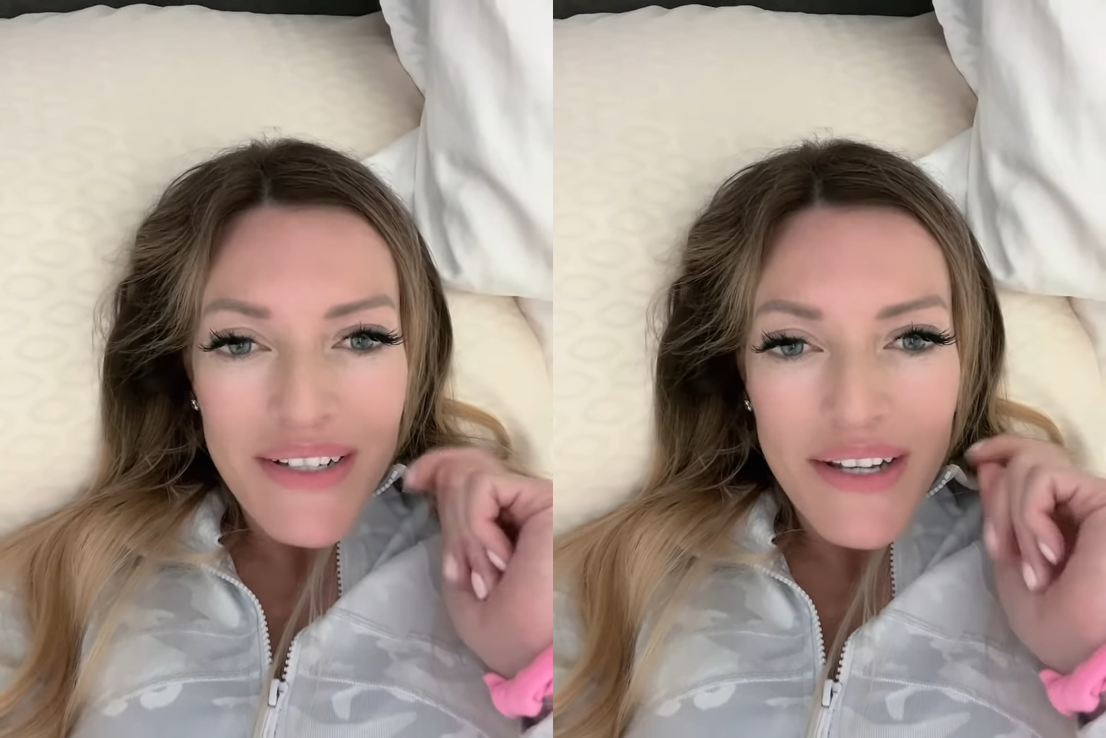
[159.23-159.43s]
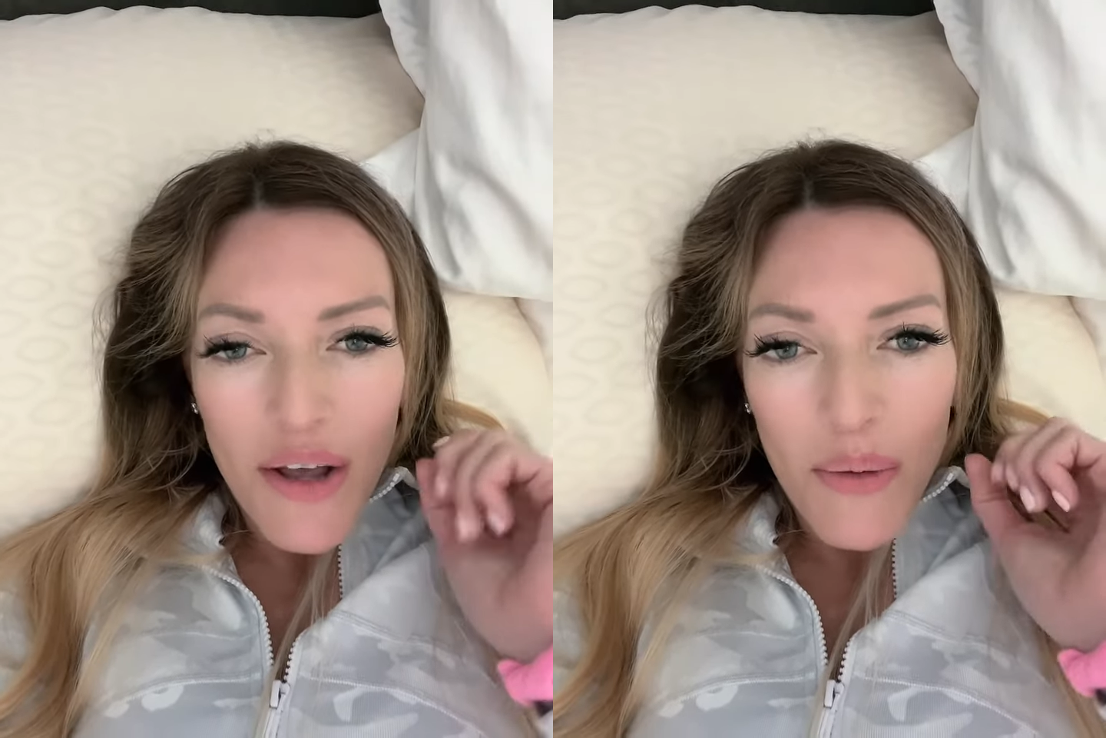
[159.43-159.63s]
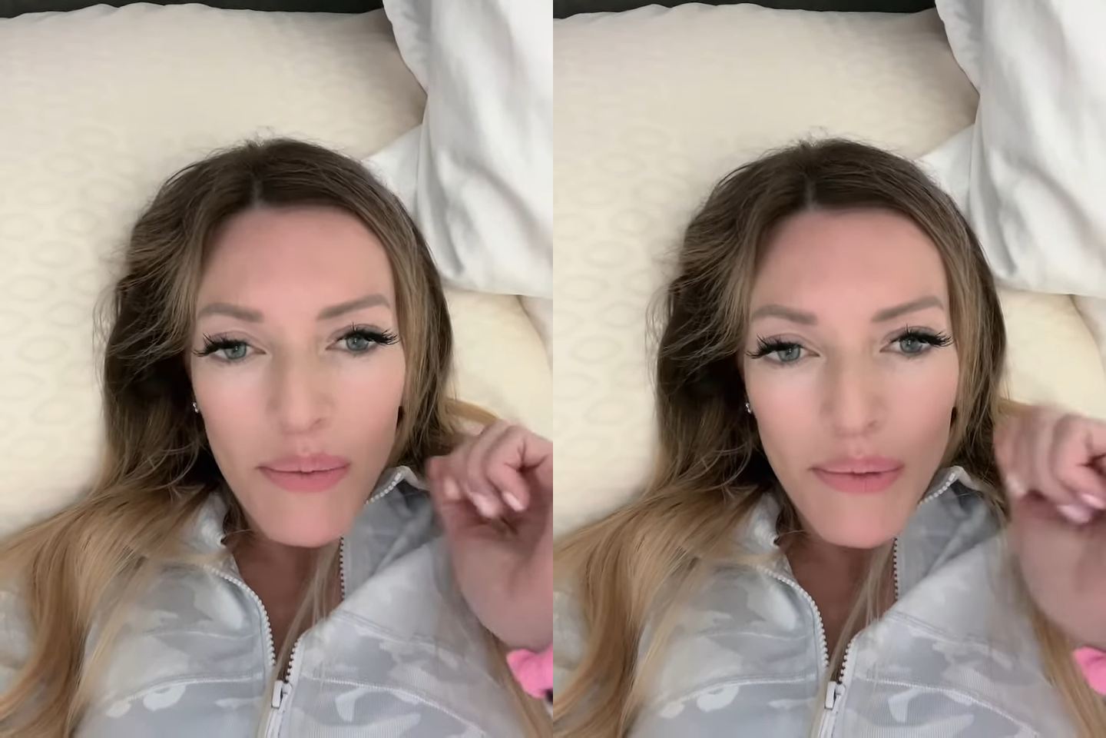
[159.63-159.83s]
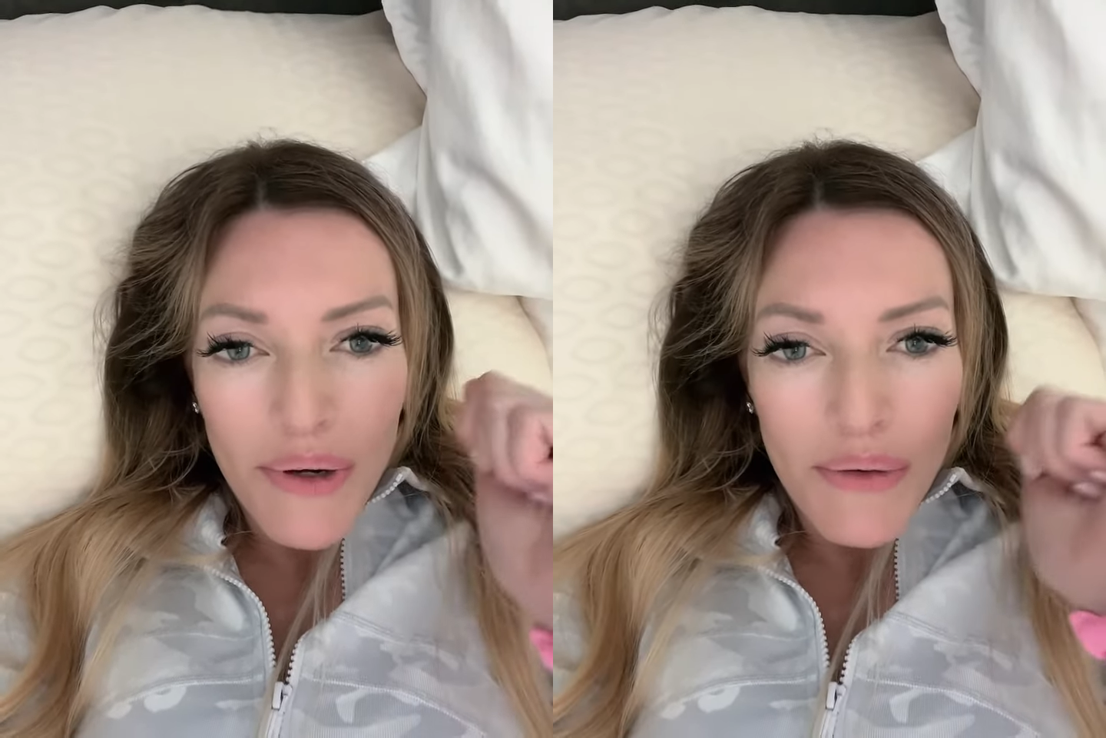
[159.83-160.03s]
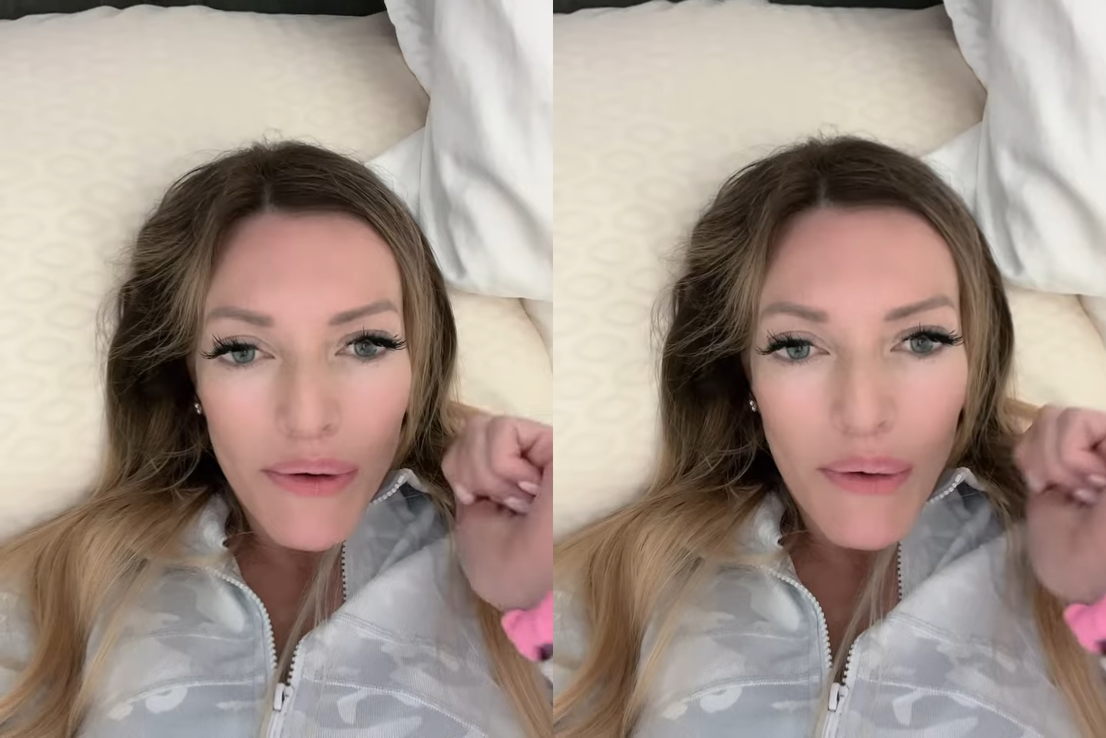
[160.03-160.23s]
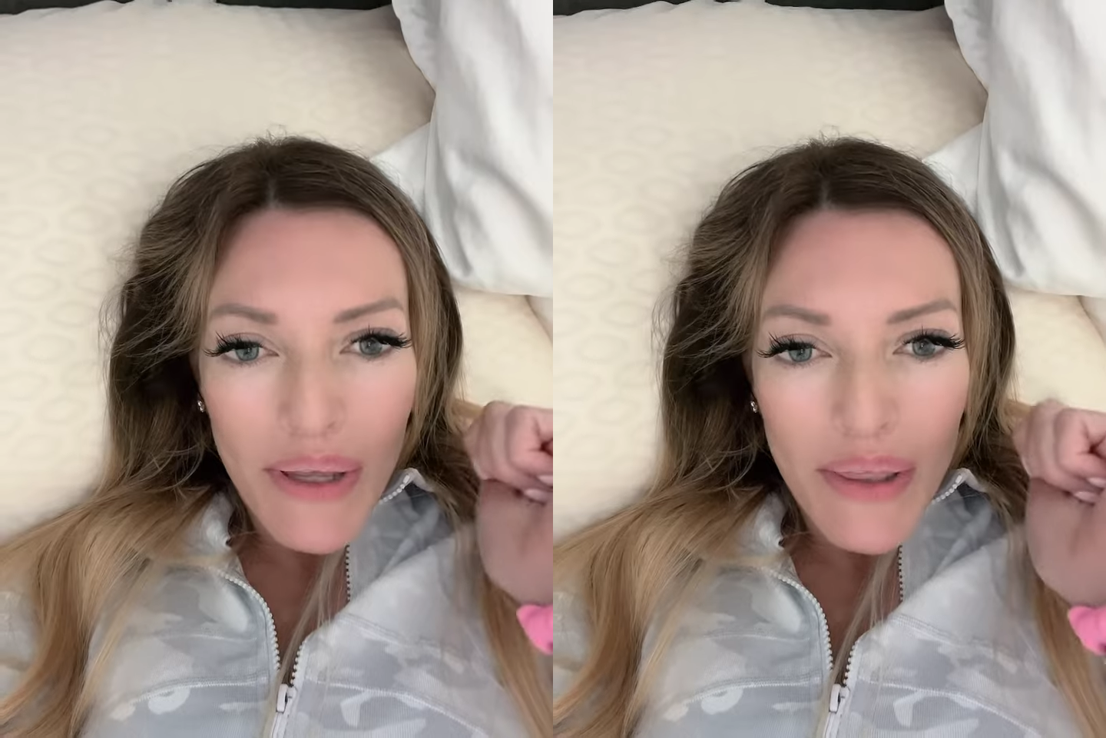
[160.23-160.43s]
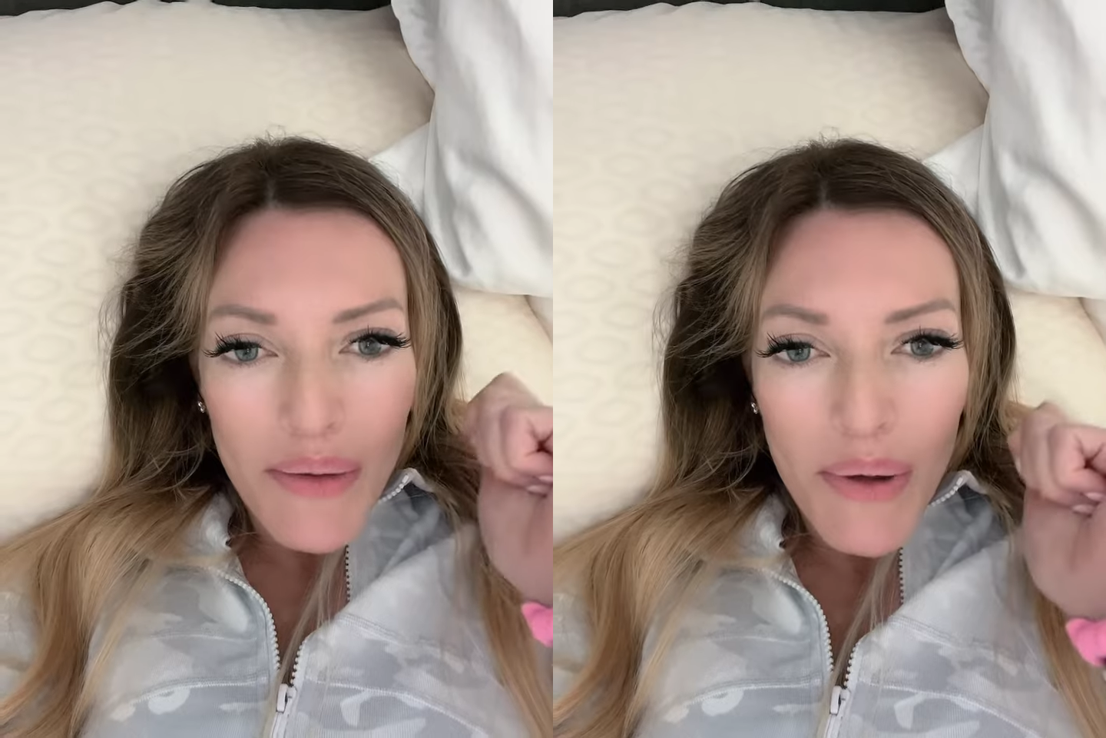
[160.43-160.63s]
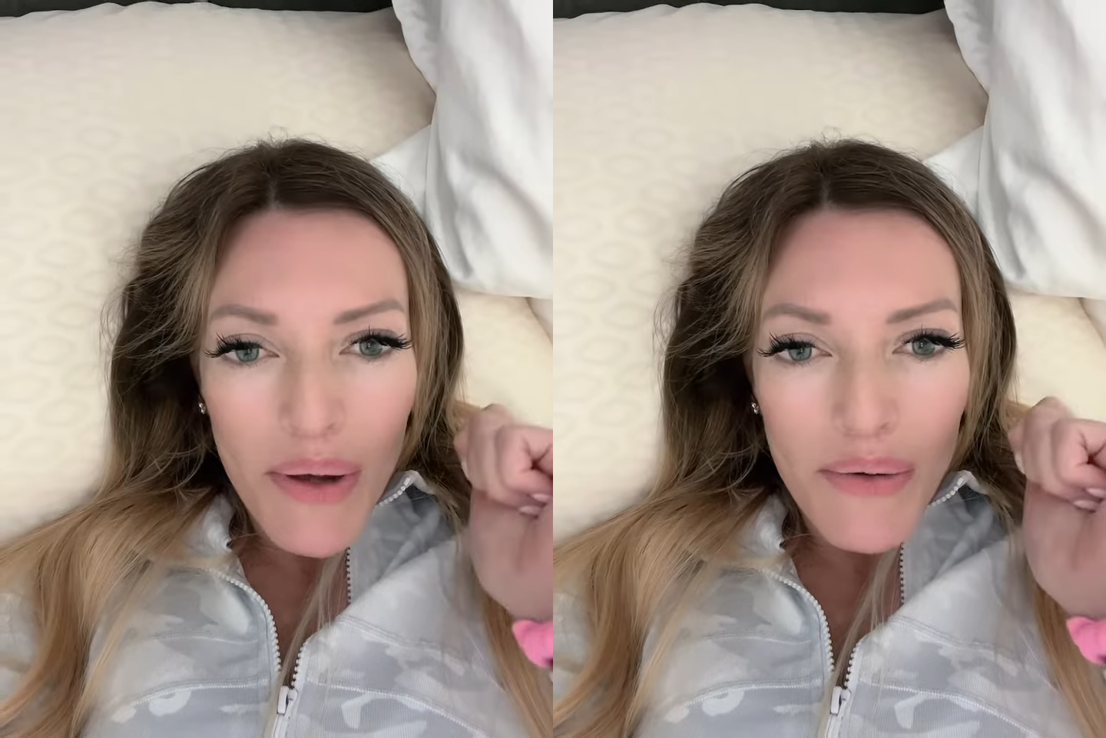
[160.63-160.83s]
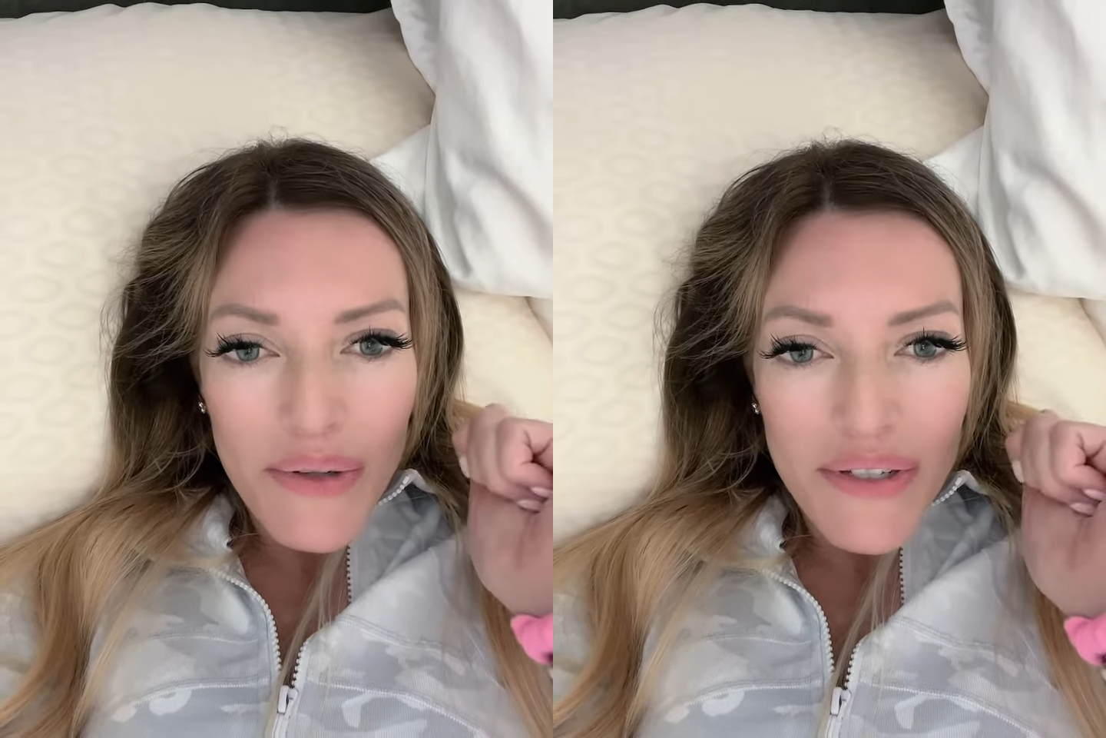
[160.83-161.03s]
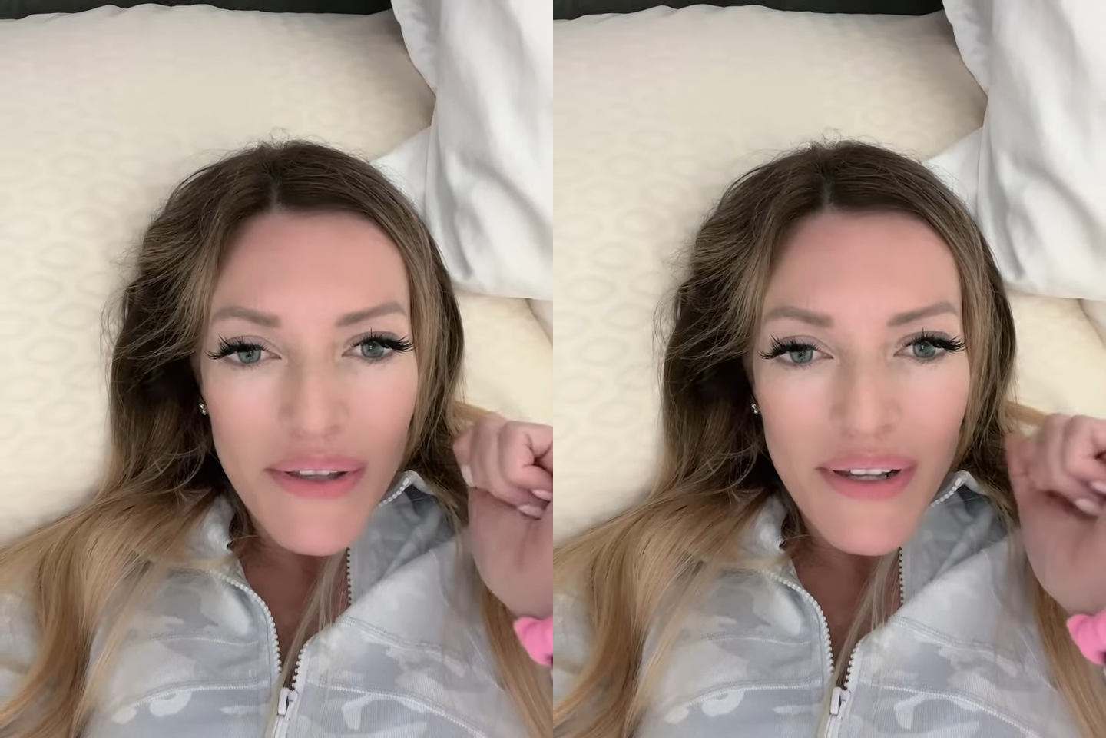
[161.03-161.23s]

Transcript: to help regrowing the bone so